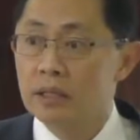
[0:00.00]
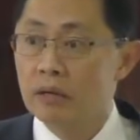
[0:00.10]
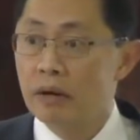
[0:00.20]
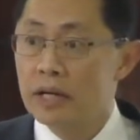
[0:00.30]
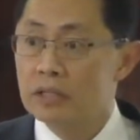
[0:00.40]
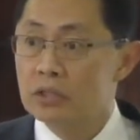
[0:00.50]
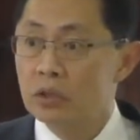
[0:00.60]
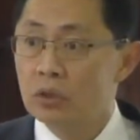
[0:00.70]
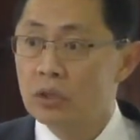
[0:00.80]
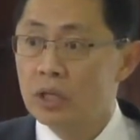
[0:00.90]
All right?
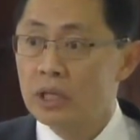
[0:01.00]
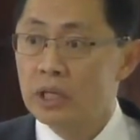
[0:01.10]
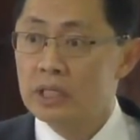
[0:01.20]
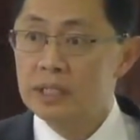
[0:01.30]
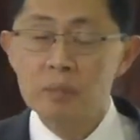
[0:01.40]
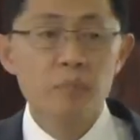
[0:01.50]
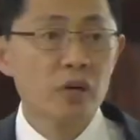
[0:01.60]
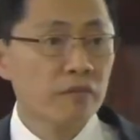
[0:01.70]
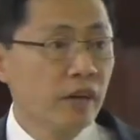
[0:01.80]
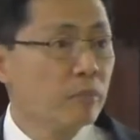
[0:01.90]
So he is the
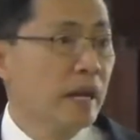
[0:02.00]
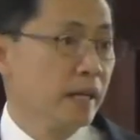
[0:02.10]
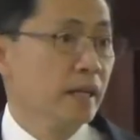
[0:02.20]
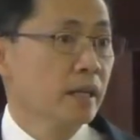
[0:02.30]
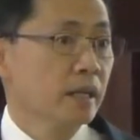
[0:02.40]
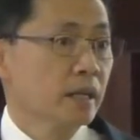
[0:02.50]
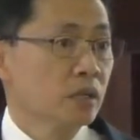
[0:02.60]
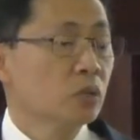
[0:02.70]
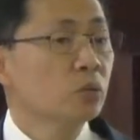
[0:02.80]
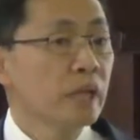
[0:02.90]
perfect man.
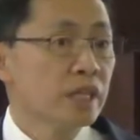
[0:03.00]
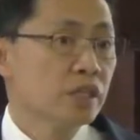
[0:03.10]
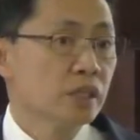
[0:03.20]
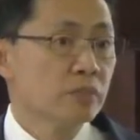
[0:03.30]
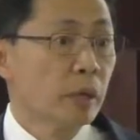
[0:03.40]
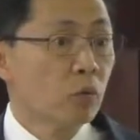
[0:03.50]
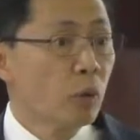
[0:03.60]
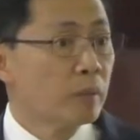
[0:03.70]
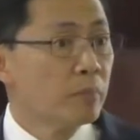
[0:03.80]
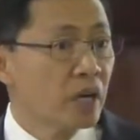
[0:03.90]
Two natures, but
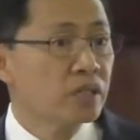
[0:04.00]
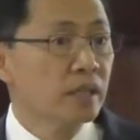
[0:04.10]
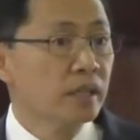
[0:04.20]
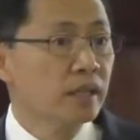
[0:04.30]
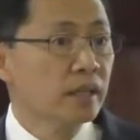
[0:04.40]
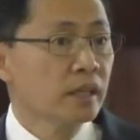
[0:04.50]
one person